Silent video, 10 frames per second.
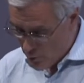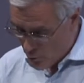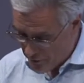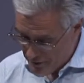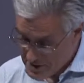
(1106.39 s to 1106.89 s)

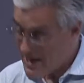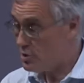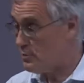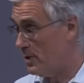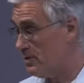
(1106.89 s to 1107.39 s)
what the
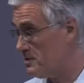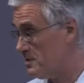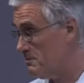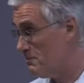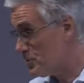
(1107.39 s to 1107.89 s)

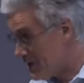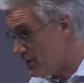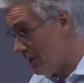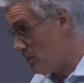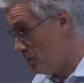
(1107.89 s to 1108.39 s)
textbooks say
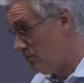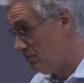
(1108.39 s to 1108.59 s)
they do.